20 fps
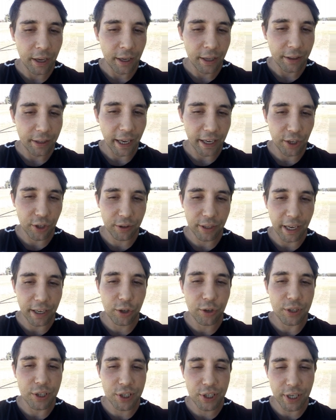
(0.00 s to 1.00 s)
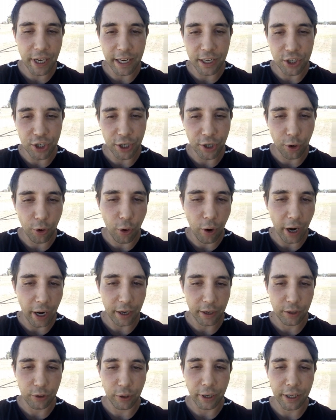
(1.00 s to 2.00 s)
they use CGI
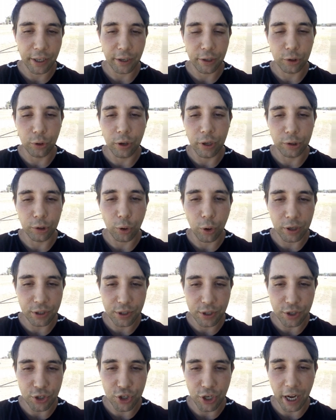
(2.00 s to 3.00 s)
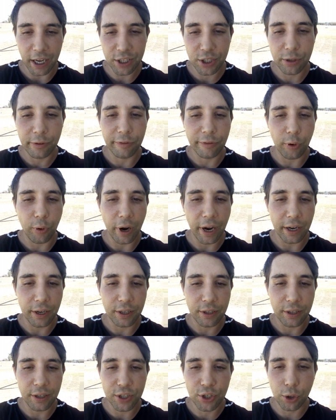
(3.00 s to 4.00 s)
like a lot to justify it.
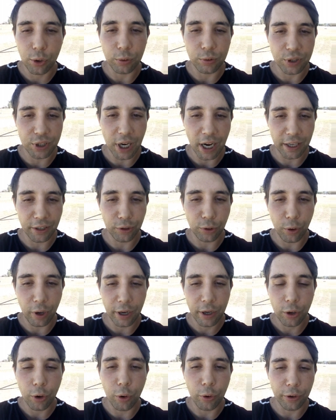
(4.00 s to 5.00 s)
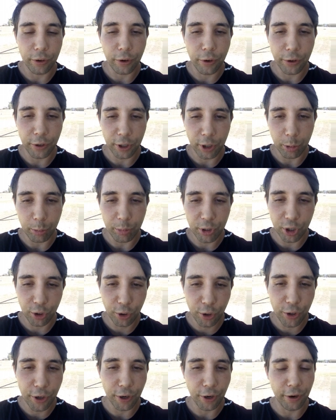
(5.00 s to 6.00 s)
It's all done like on a
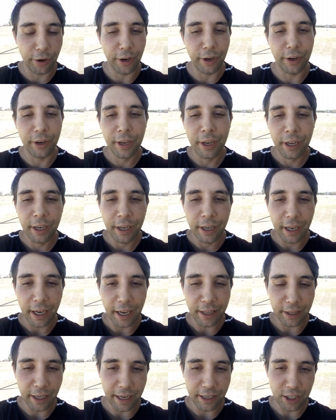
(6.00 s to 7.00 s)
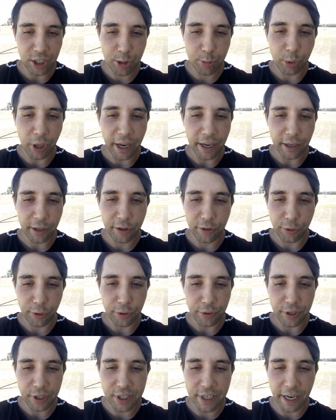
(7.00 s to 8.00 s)
computer, and they display it through
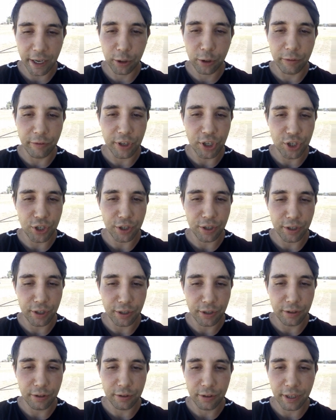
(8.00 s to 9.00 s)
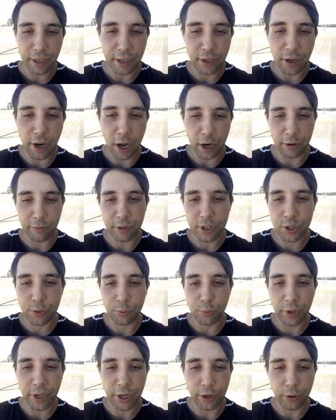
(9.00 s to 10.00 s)
the television, and none of it's
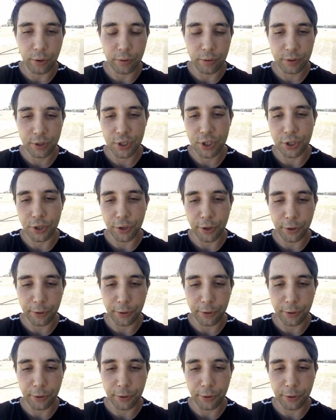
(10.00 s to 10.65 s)
real. So